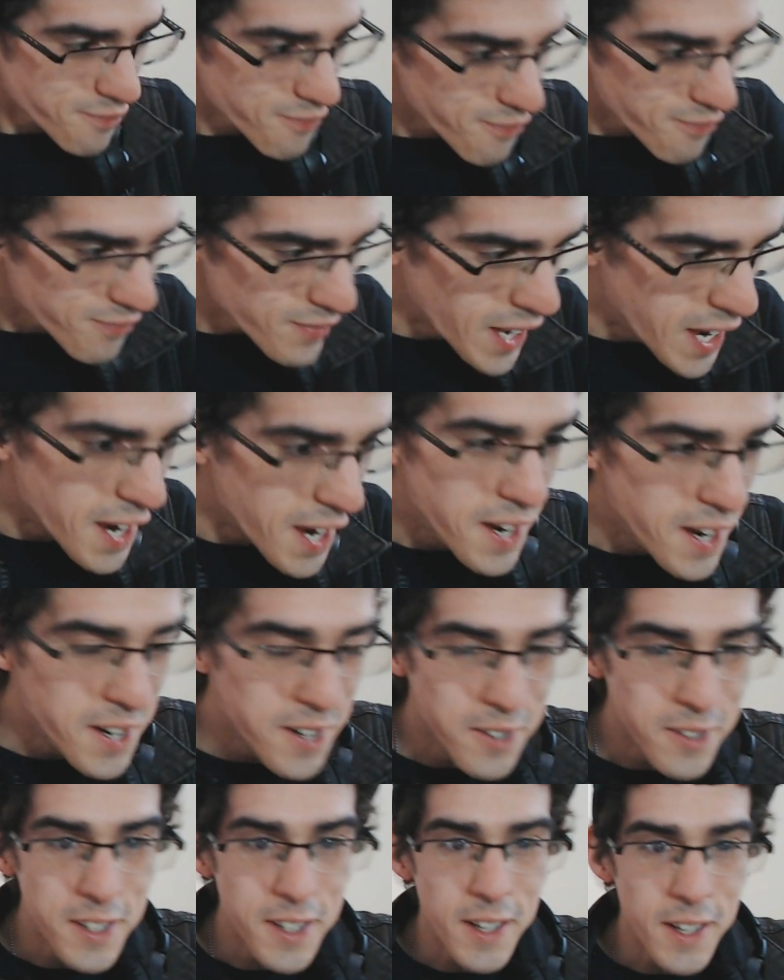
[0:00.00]
Hell
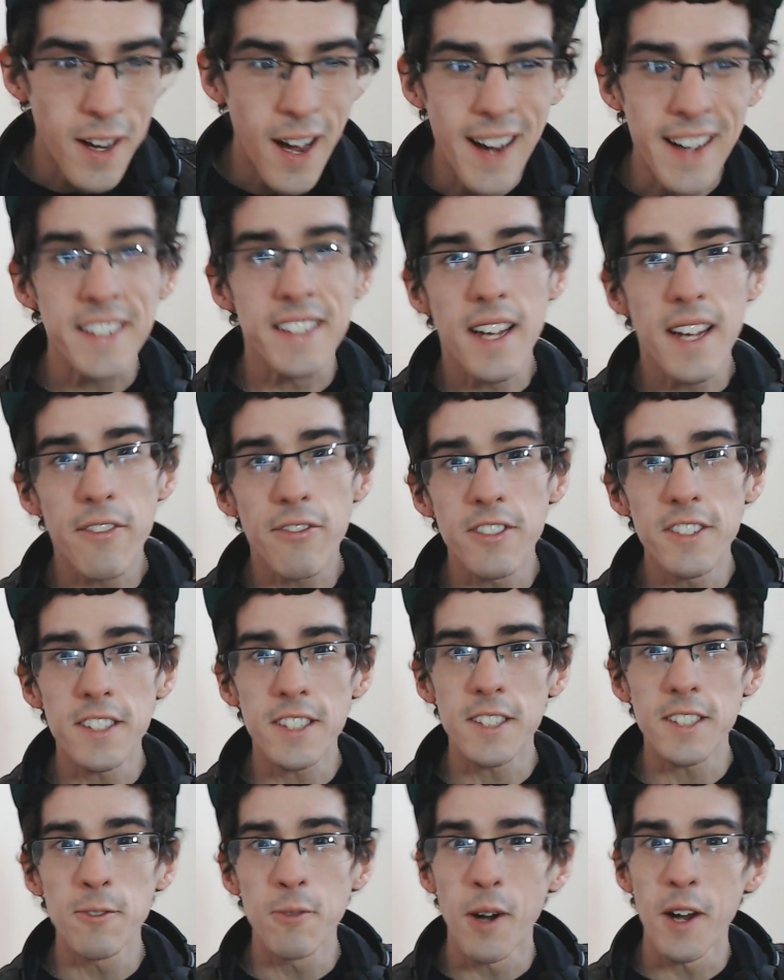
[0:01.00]
yeah, I can definitely see
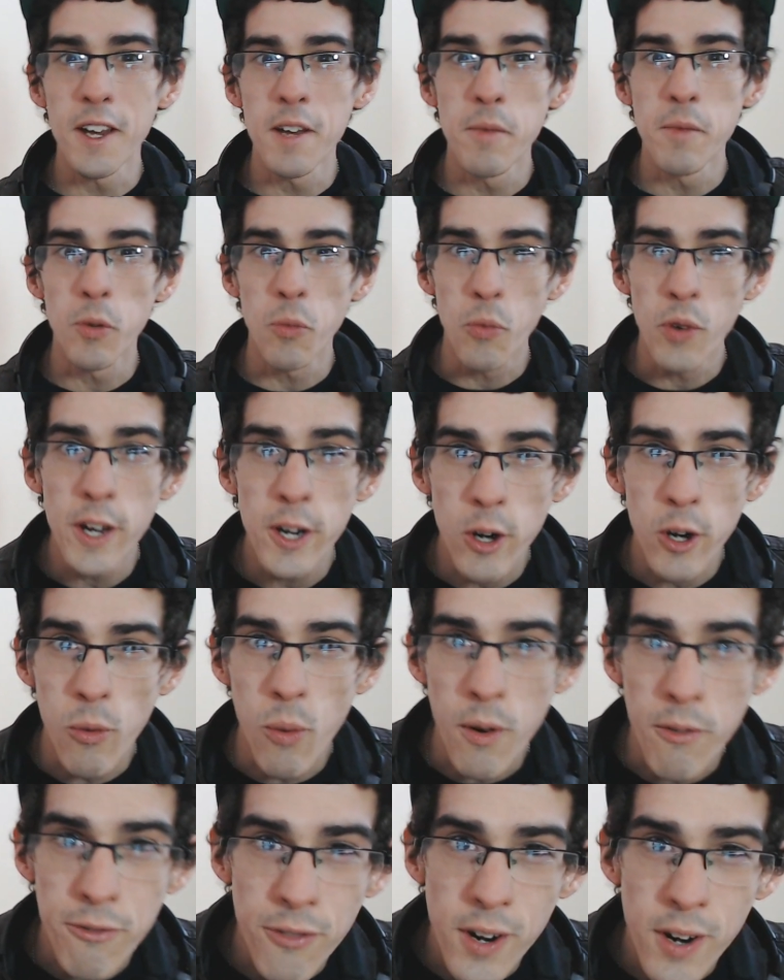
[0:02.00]
why him and Weirdo are
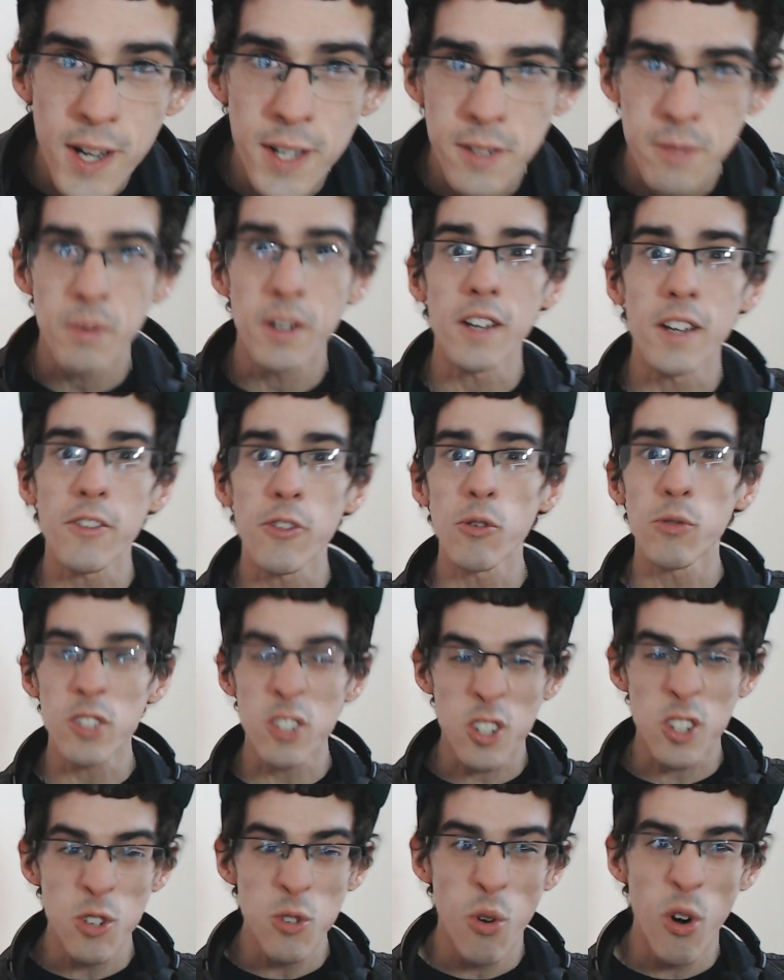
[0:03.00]
friends, man. Those
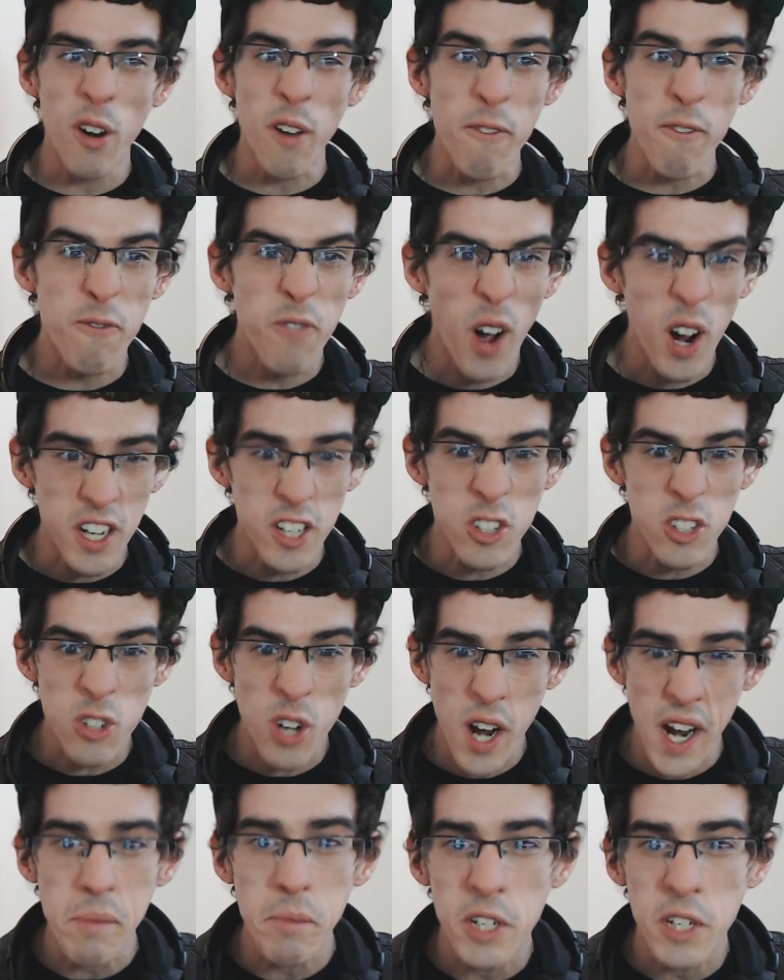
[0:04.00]
two on a fucking track
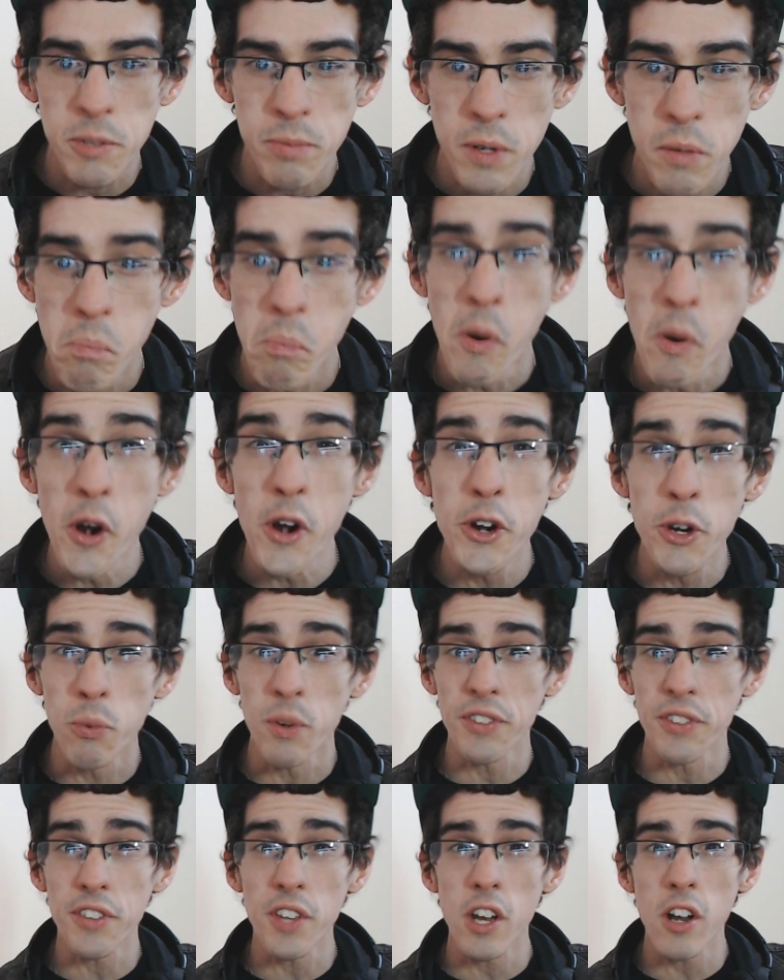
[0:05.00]
must be murdered with
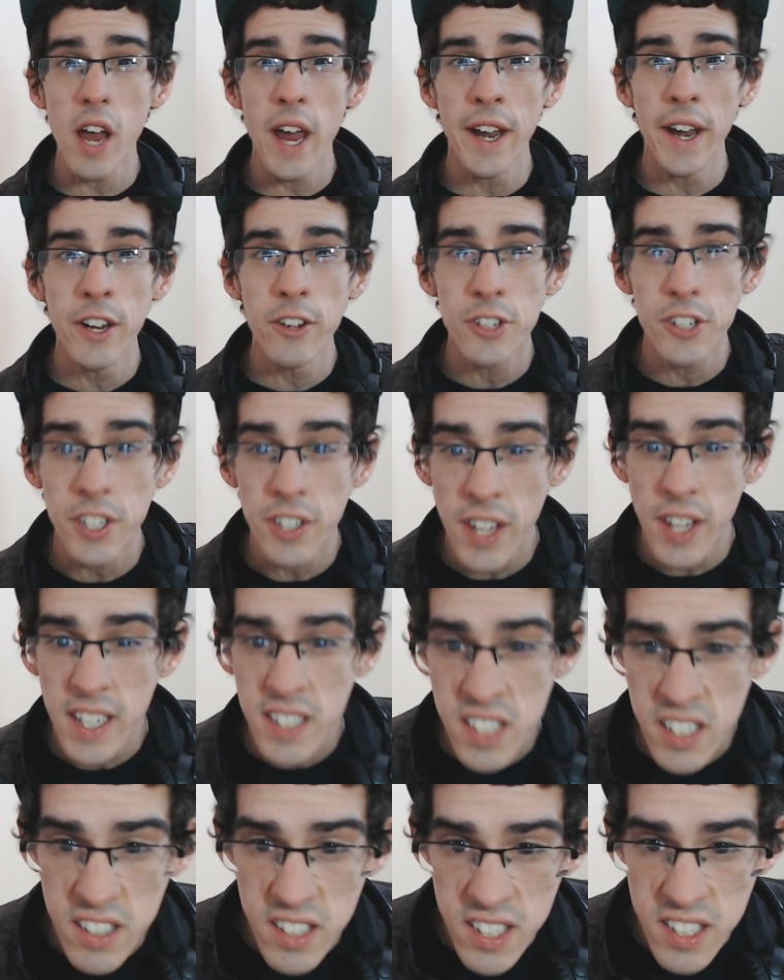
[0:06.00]
their energy. That's
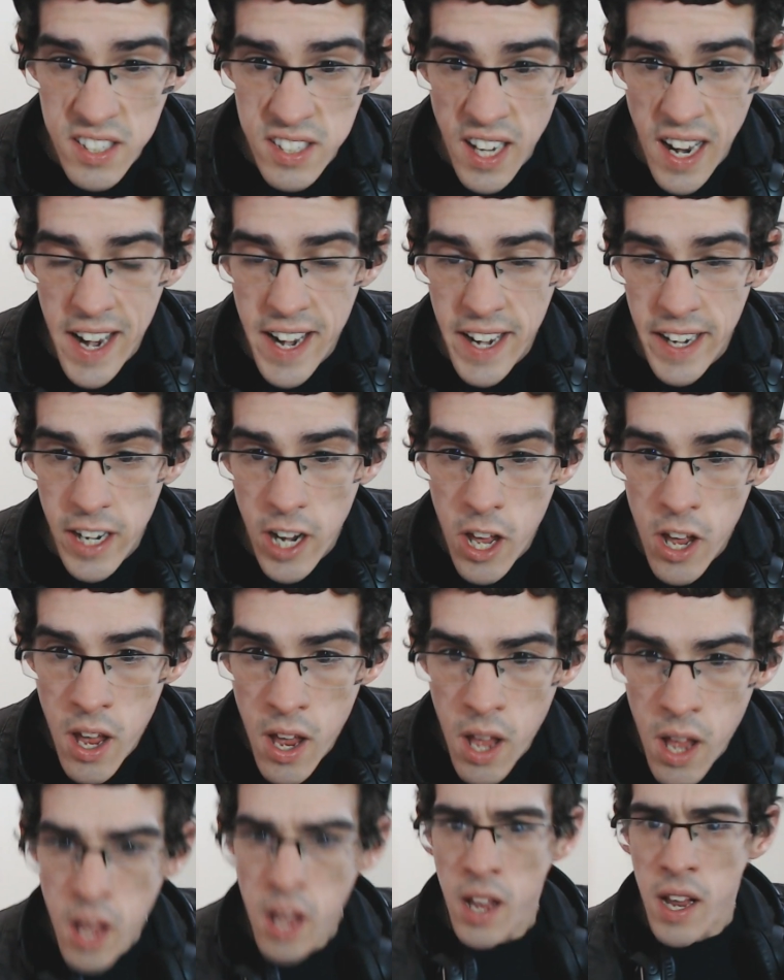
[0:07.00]
insane.
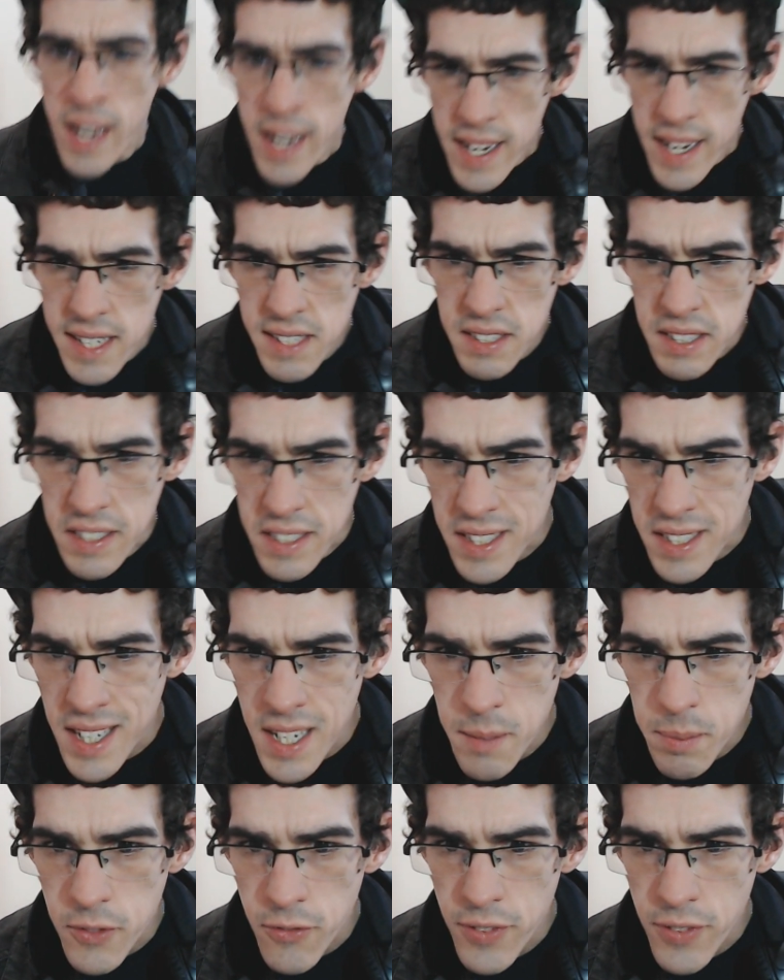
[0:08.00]
Izzie Gibbs
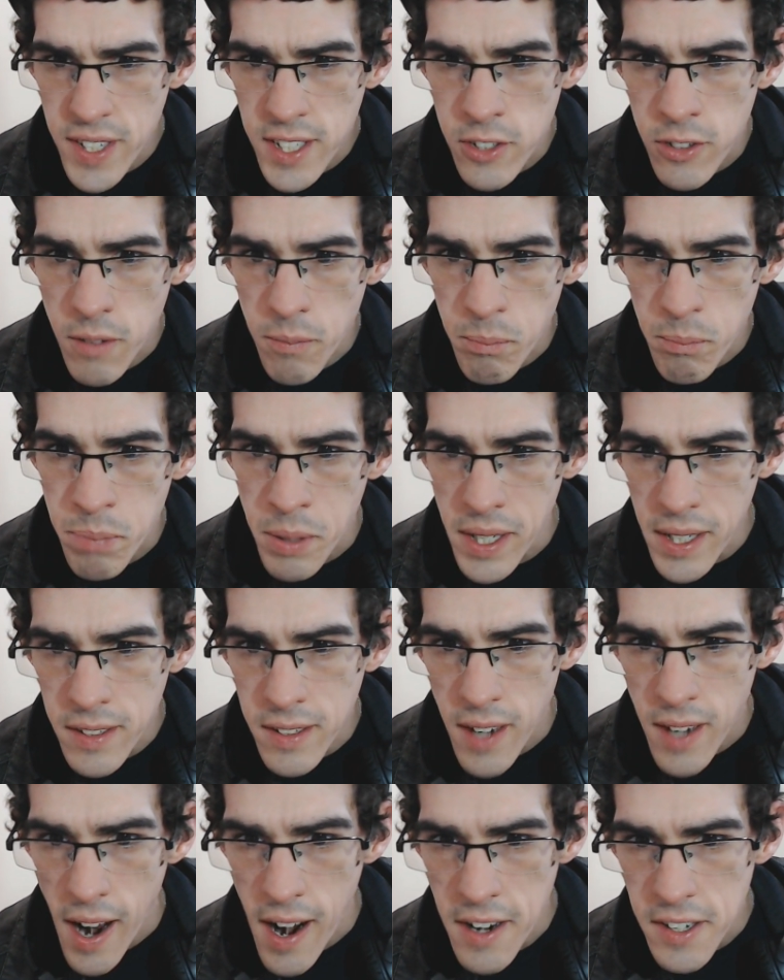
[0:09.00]
featuring Big
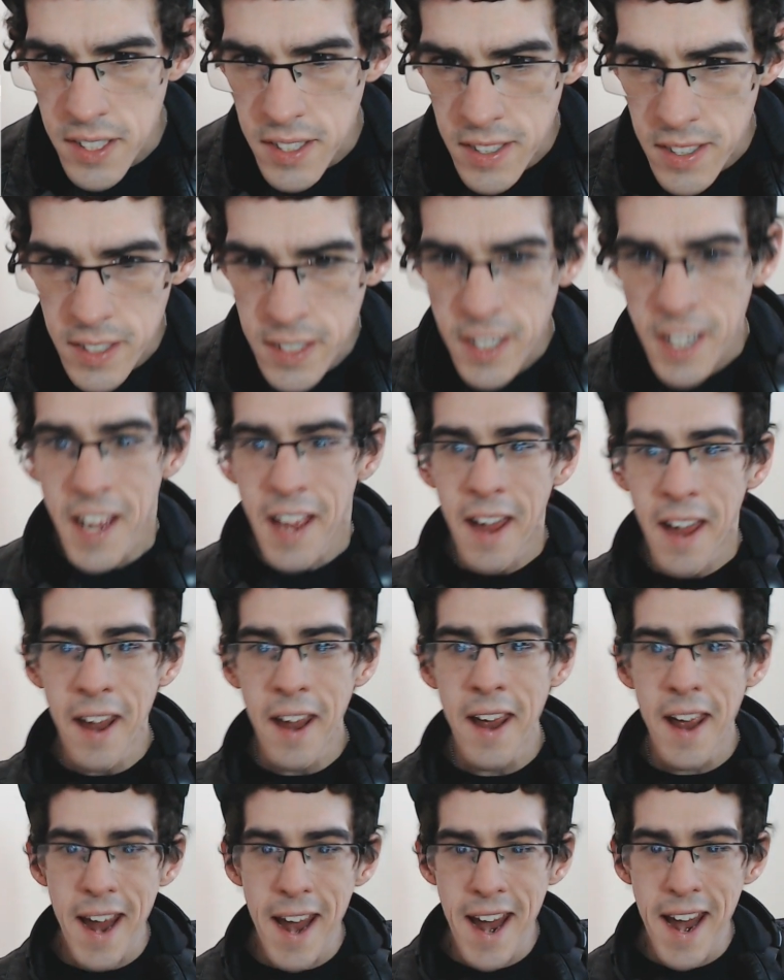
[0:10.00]
Nasty.
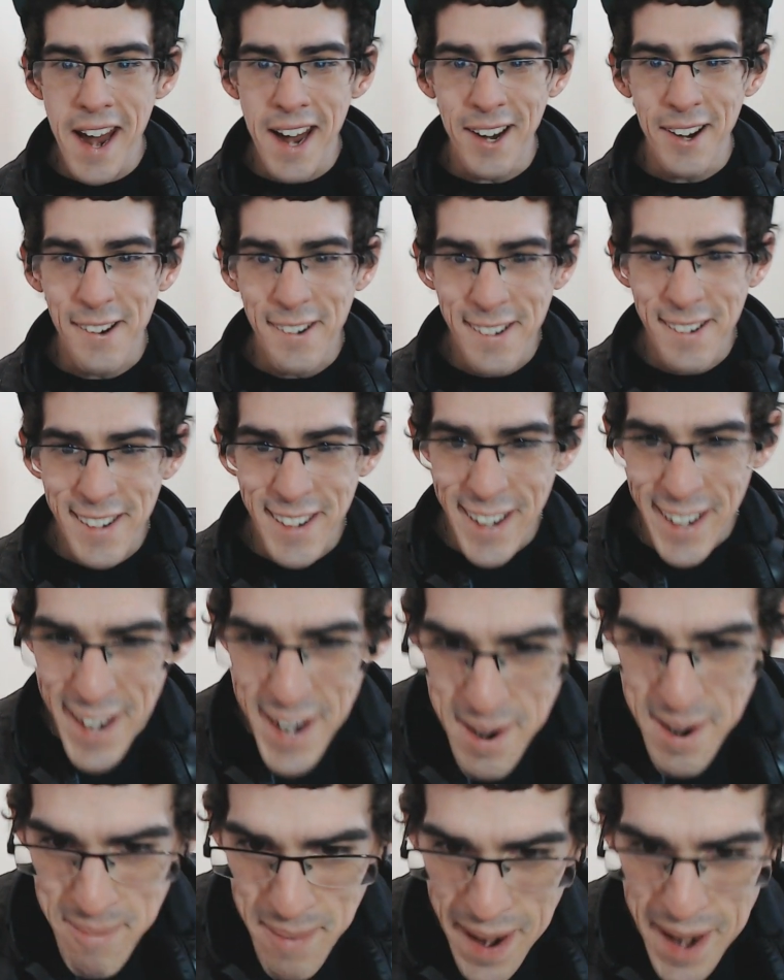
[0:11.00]
Hell yeah,
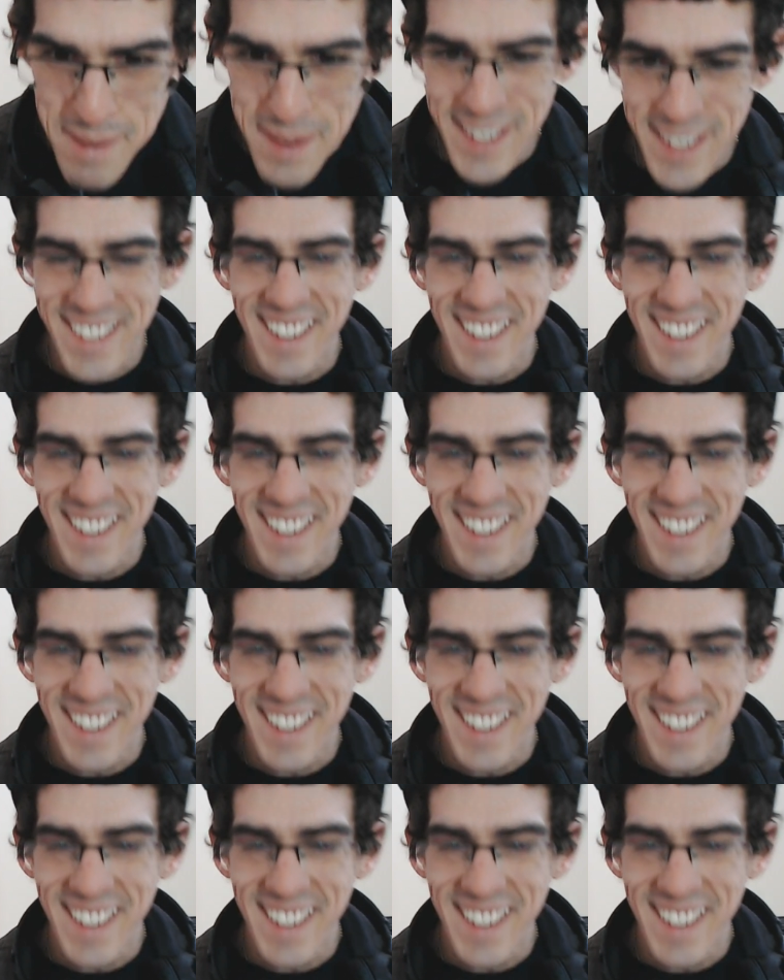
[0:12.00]
baby.